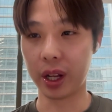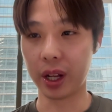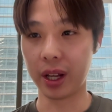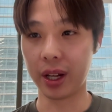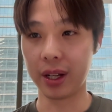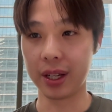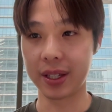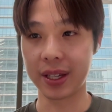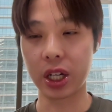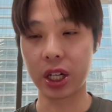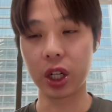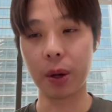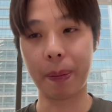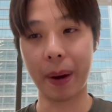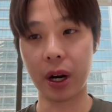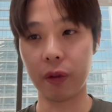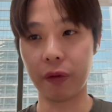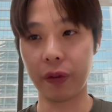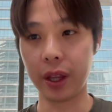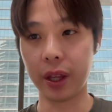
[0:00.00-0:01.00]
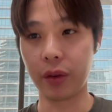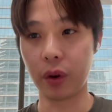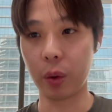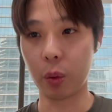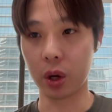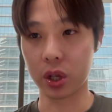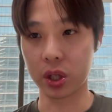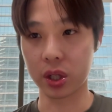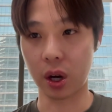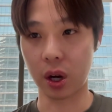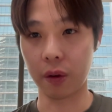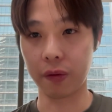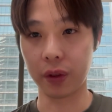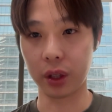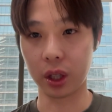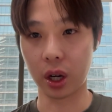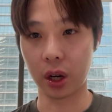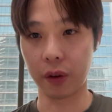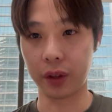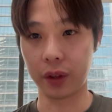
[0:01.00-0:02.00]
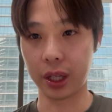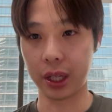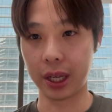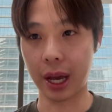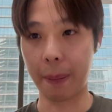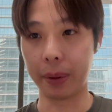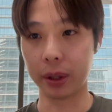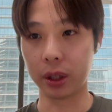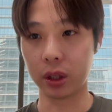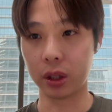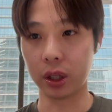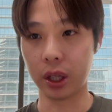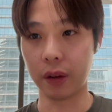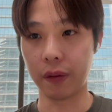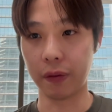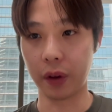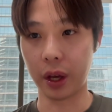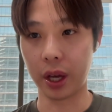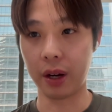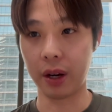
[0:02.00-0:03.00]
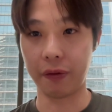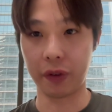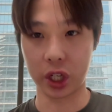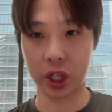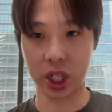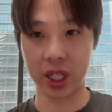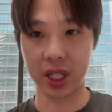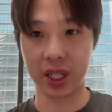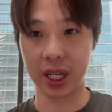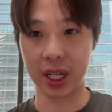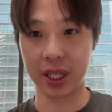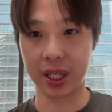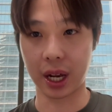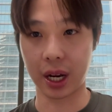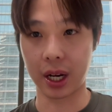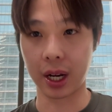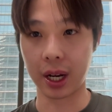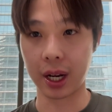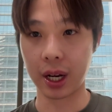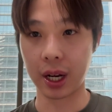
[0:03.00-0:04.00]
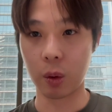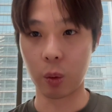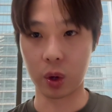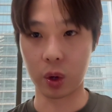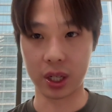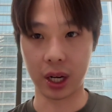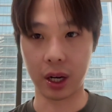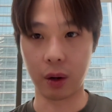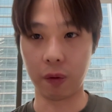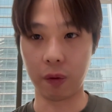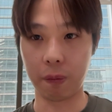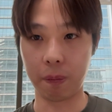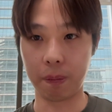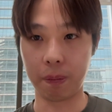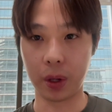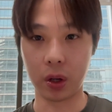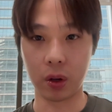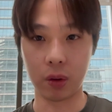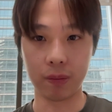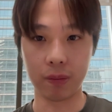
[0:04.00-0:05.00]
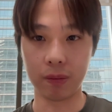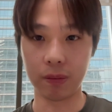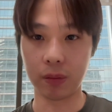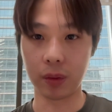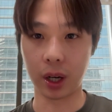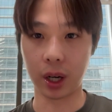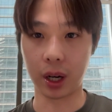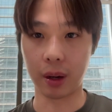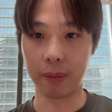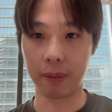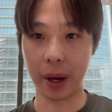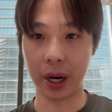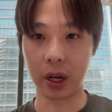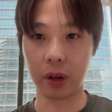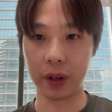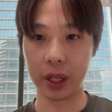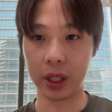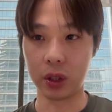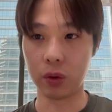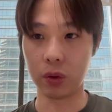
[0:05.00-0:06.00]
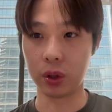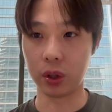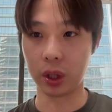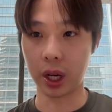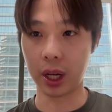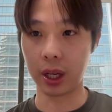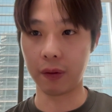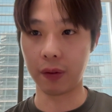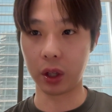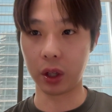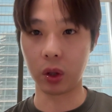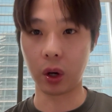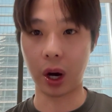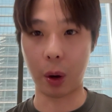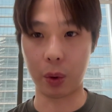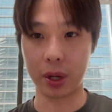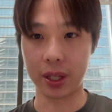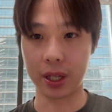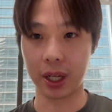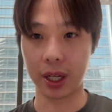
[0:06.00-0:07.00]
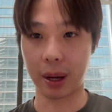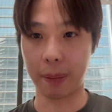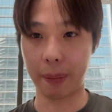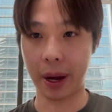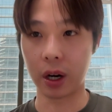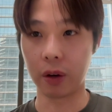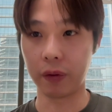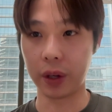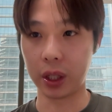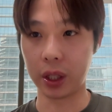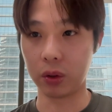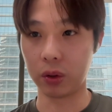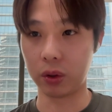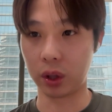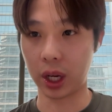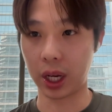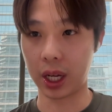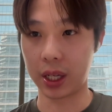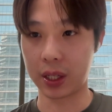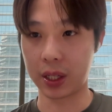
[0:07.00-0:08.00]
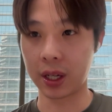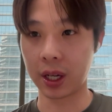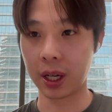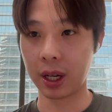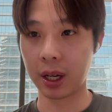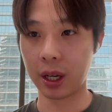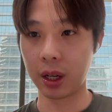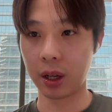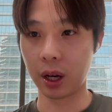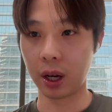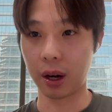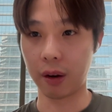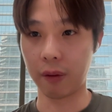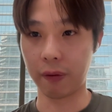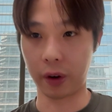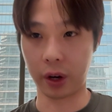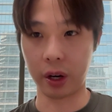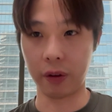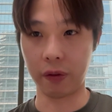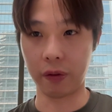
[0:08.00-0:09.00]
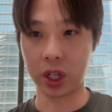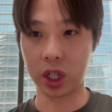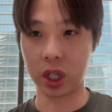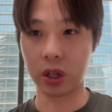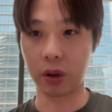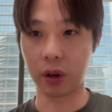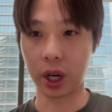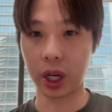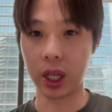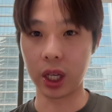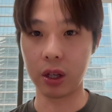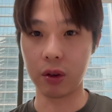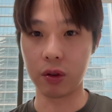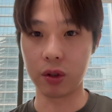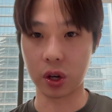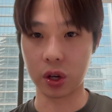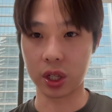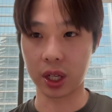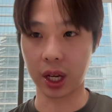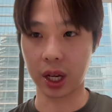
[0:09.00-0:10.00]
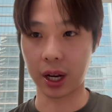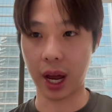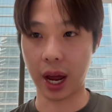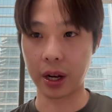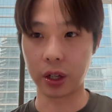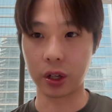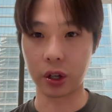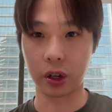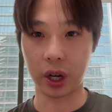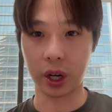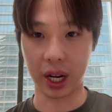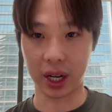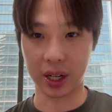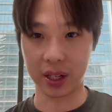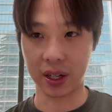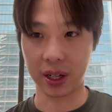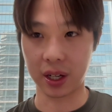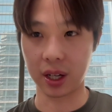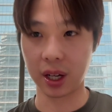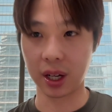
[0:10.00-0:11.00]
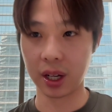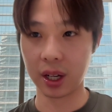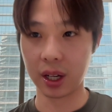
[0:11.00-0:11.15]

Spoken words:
essentially Pendle V3 will solve a lot of the capital inefficiencies that we're seeing with Pendle V2 today. Even though I would say that Pendle V2 today is very efficient already, users can enter, exit,